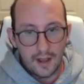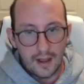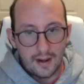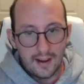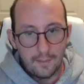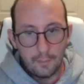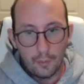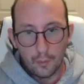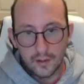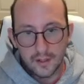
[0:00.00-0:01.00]
and
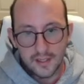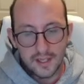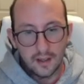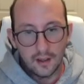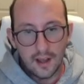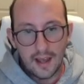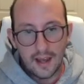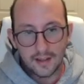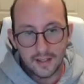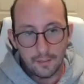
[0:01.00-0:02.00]
import C L I
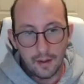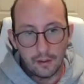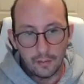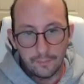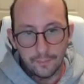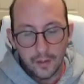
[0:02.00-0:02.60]
X M L